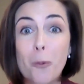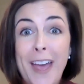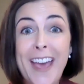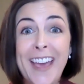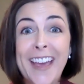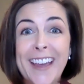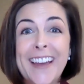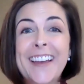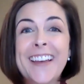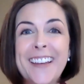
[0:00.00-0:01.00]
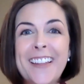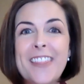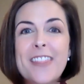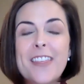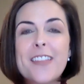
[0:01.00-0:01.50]
way
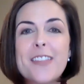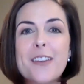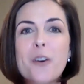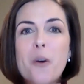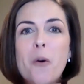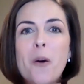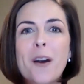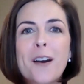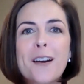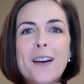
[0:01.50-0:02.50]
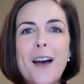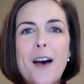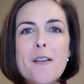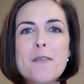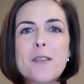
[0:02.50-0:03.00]
the core
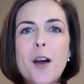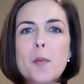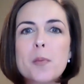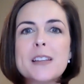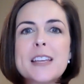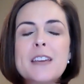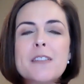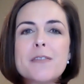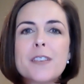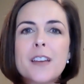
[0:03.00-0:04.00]
of our belief,